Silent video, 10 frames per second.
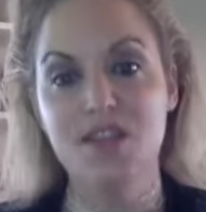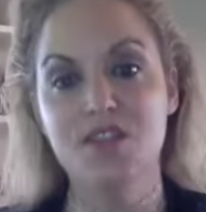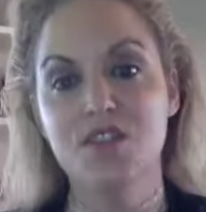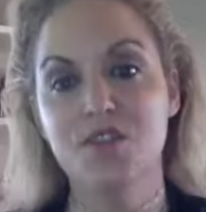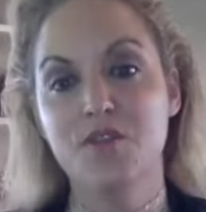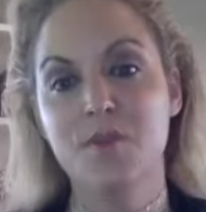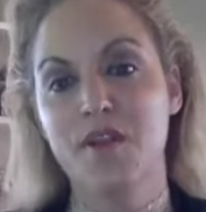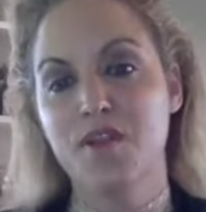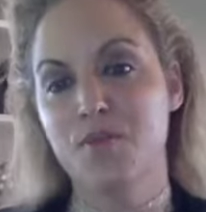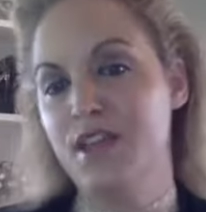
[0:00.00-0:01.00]
So for
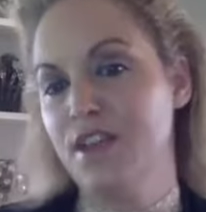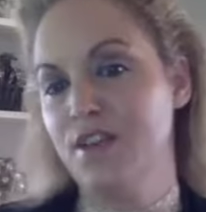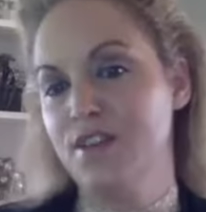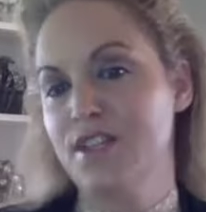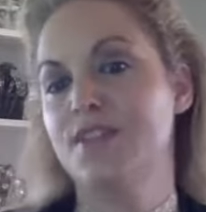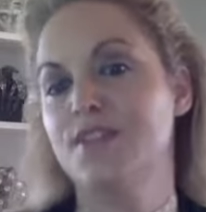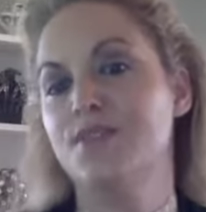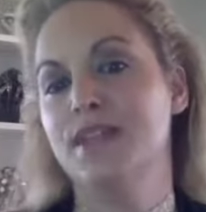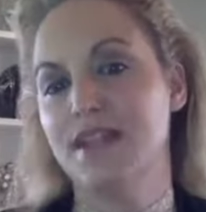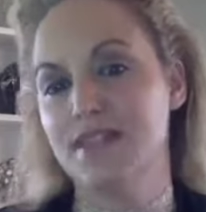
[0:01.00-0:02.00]
about three years, I was
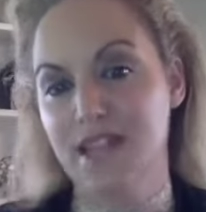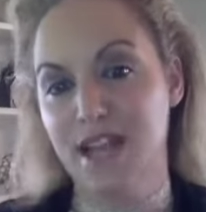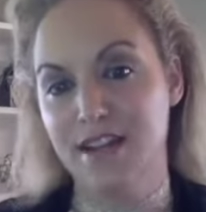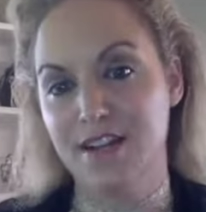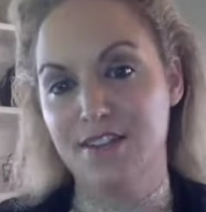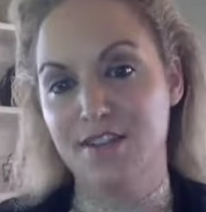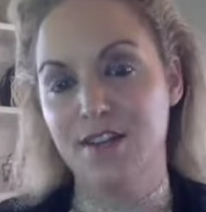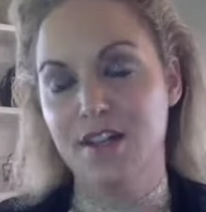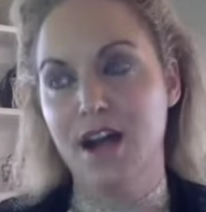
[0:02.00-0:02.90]
doing that side hustle,